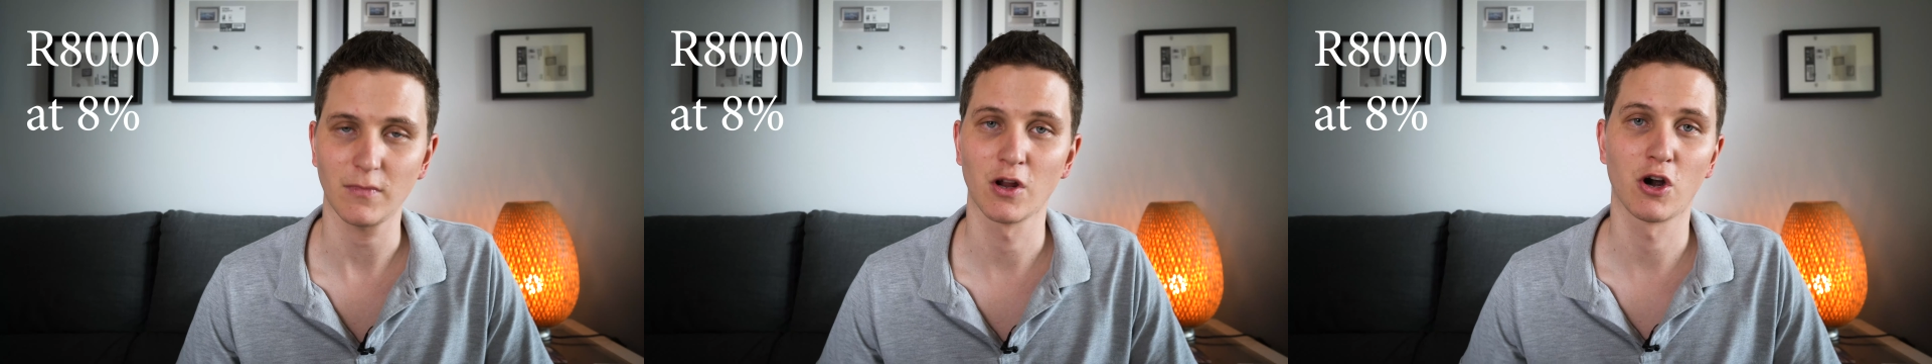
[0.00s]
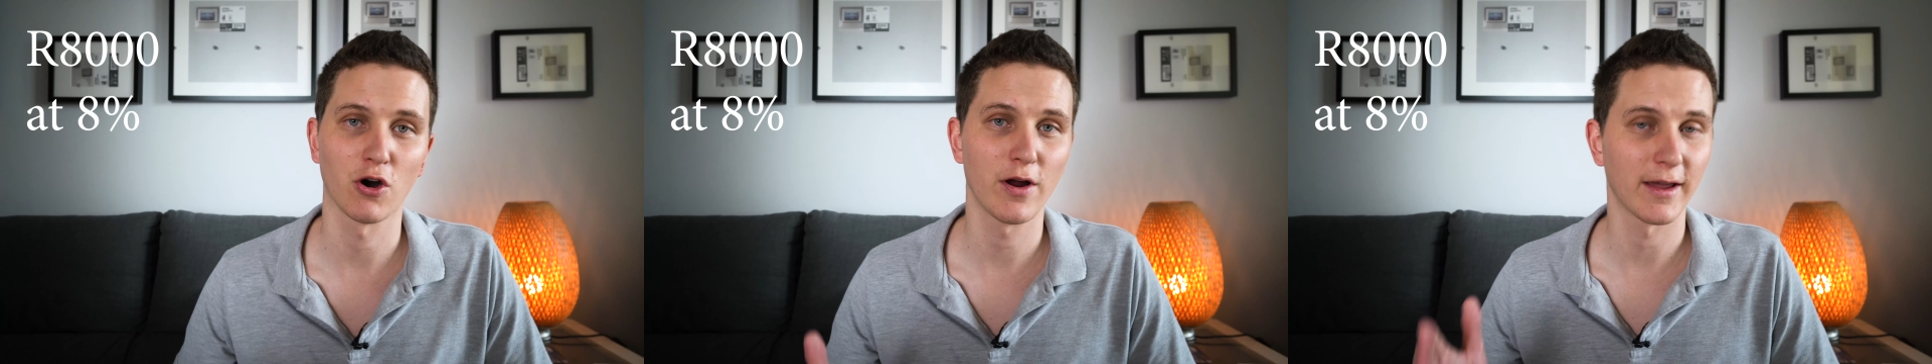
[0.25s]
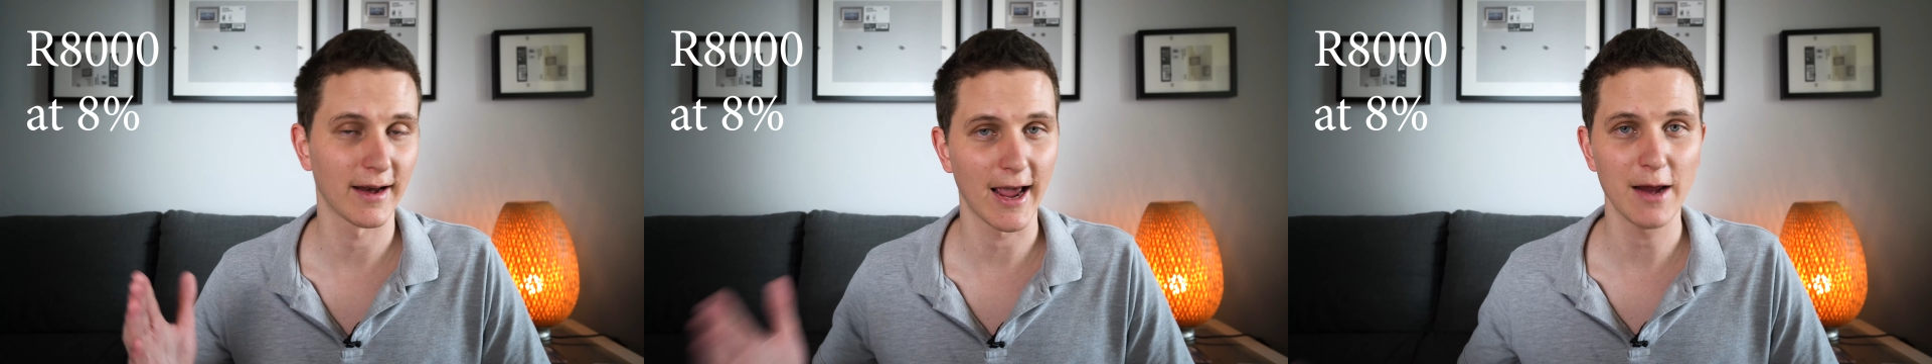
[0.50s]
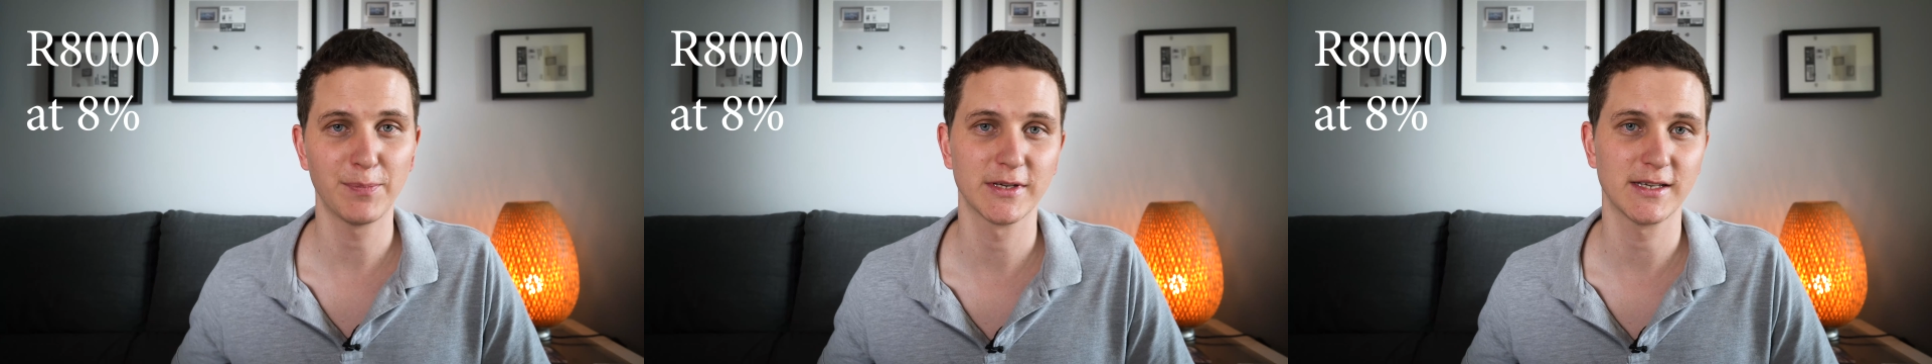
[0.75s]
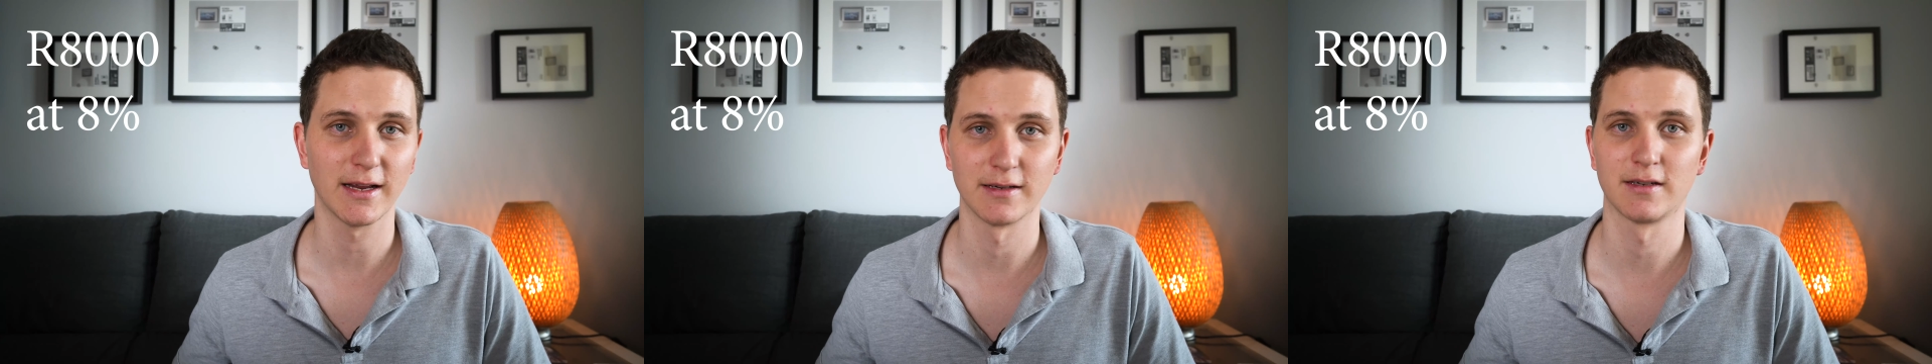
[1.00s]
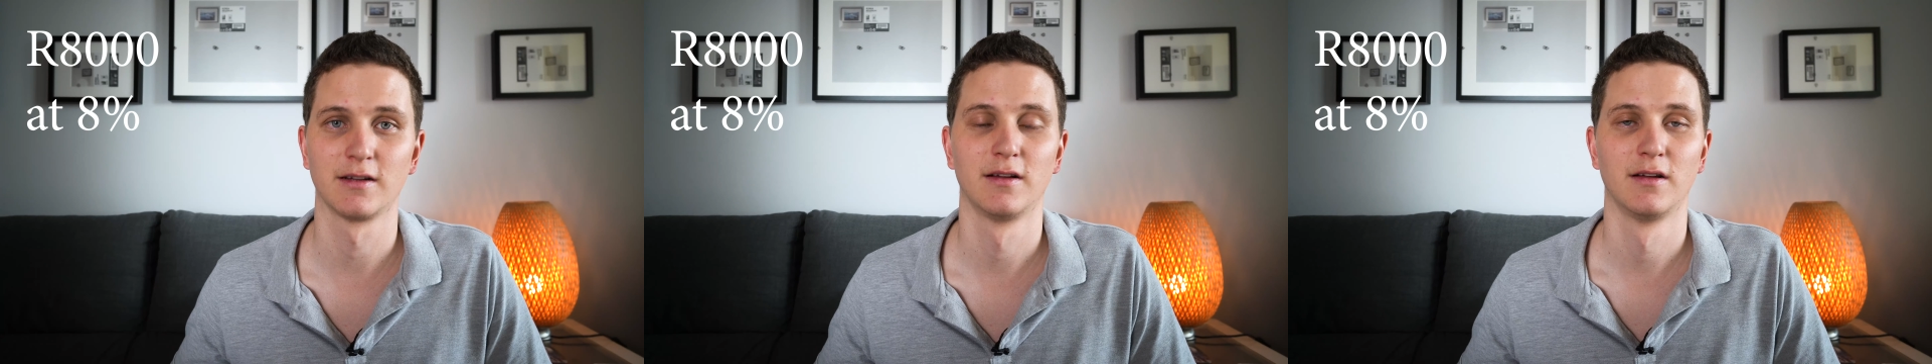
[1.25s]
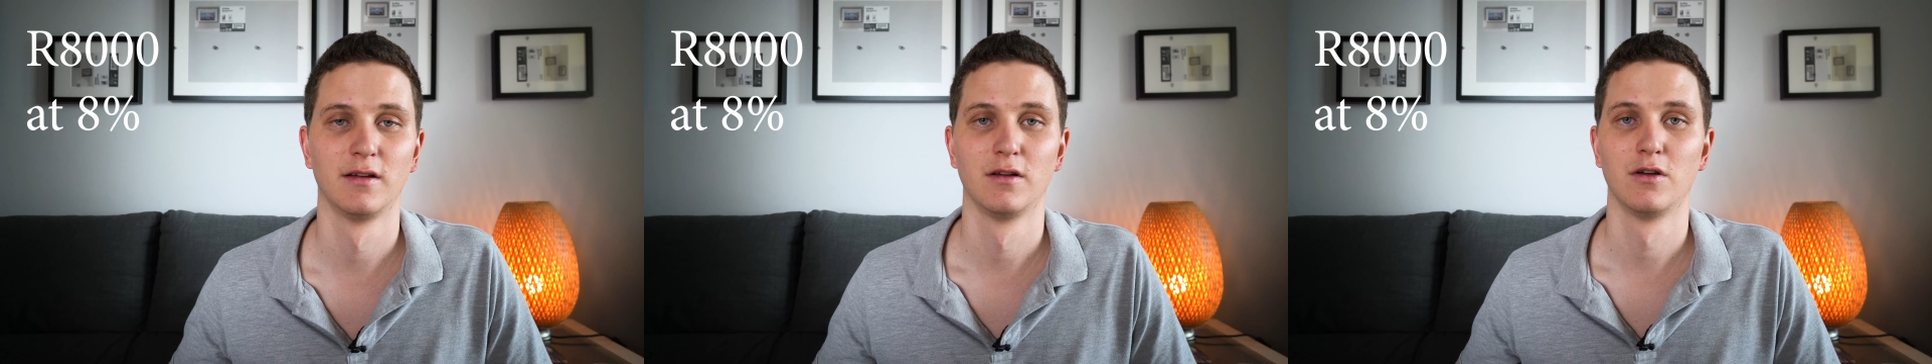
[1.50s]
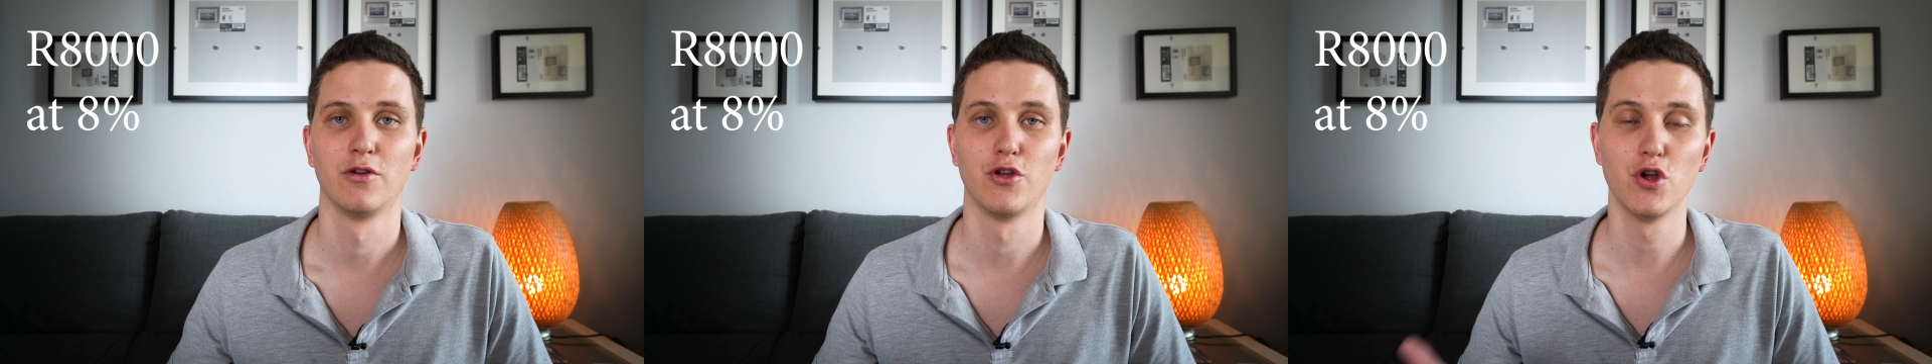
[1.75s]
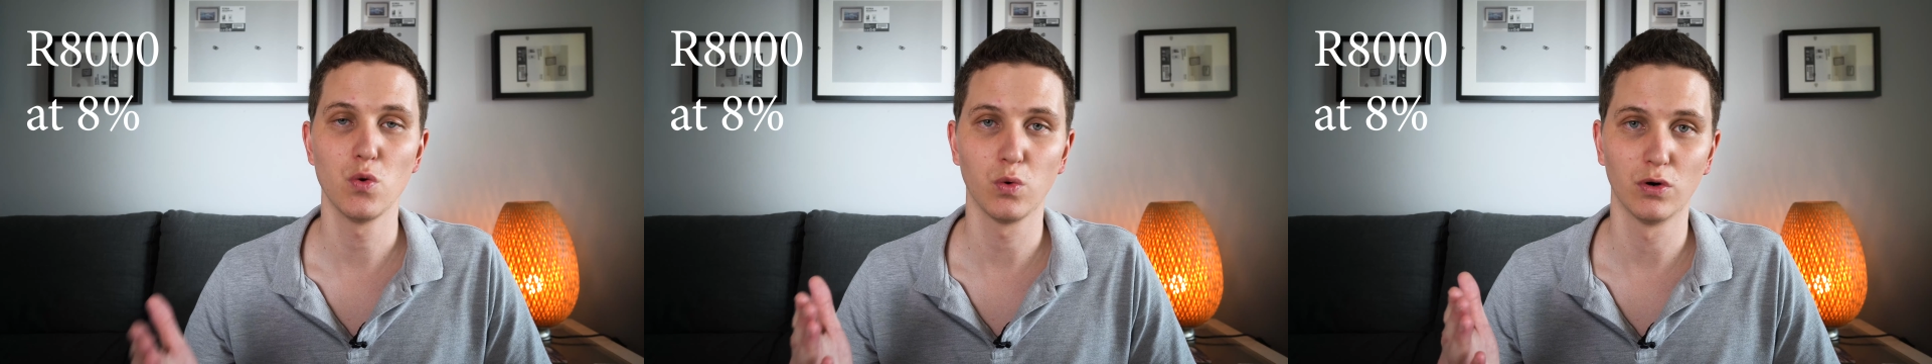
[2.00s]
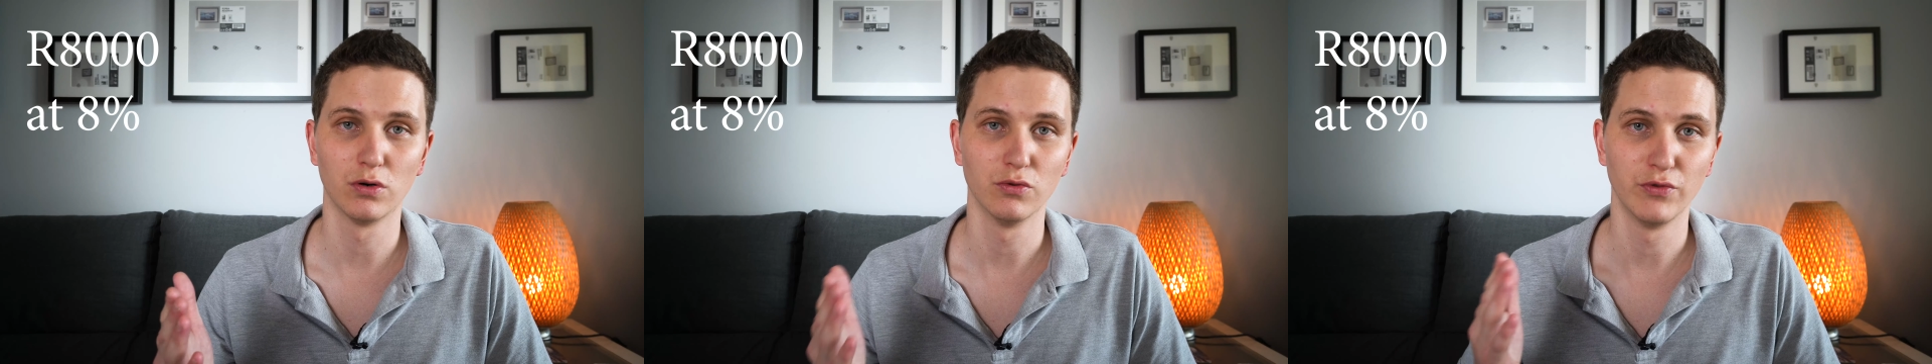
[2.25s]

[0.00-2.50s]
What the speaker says: Growing at 8%, you will